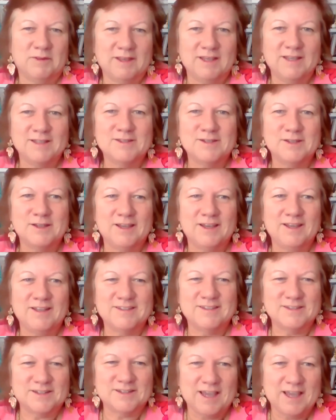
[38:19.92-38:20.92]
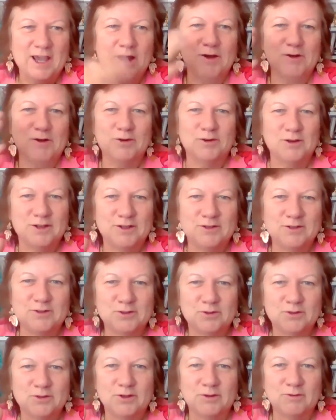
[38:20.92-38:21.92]
it's
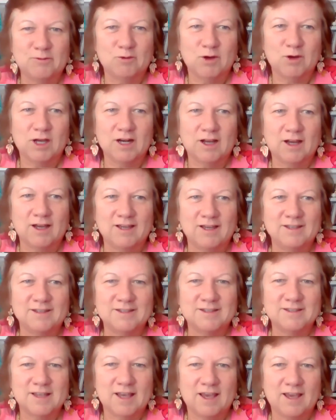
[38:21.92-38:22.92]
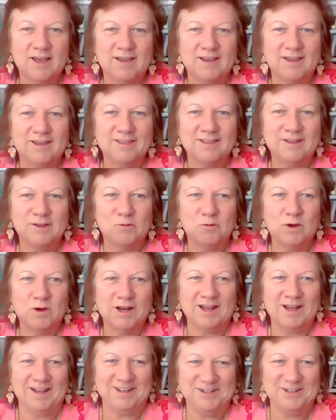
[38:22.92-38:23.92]
counterintuitive what I say than
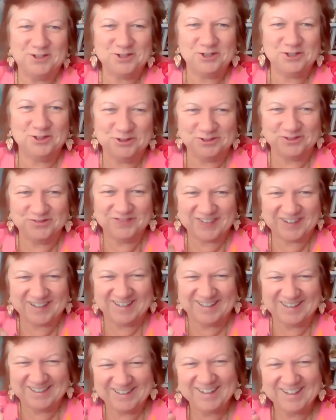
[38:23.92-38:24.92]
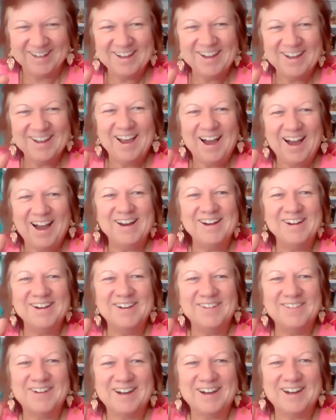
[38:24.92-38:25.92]
what I do, but. I
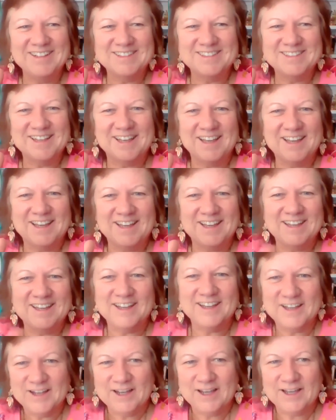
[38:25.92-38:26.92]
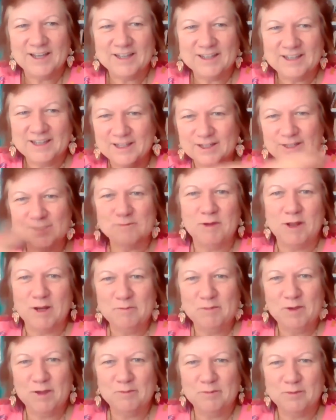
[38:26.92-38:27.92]
know I say, get as many
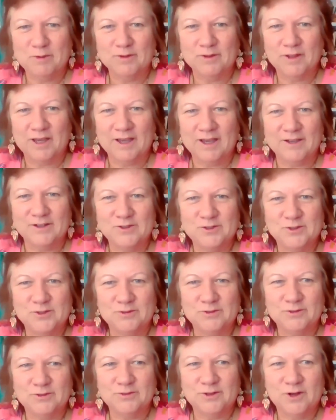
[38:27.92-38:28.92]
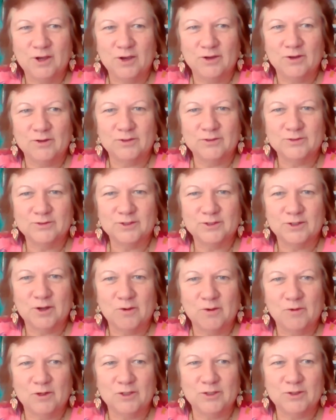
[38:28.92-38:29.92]
people as you know to
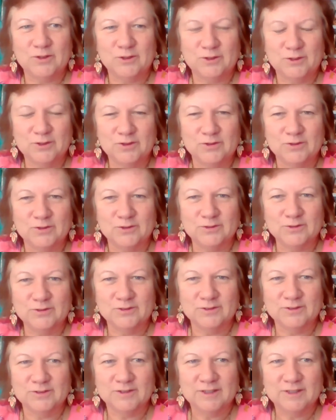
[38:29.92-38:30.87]
know what you do,